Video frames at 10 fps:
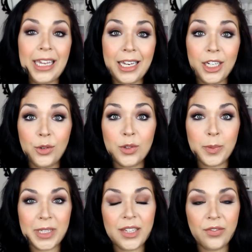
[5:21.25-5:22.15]
into
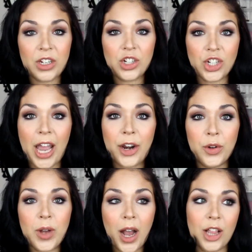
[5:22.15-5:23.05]
specific
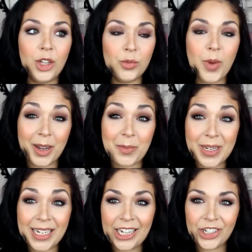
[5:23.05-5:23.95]
shadow color
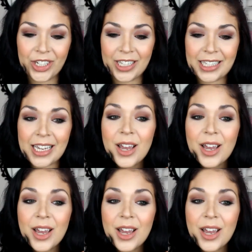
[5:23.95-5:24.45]
recommendations,